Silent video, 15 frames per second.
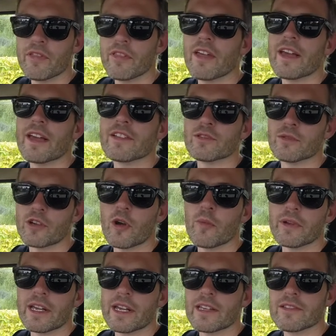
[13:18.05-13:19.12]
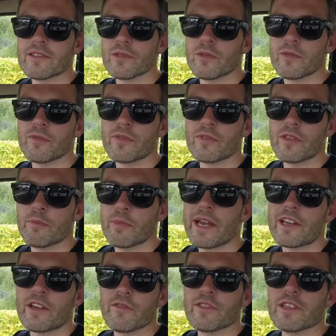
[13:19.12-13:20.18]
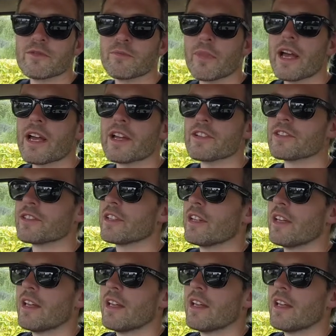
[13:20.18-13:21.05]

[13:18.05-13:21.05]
there to accommodate sort of the back of this badge.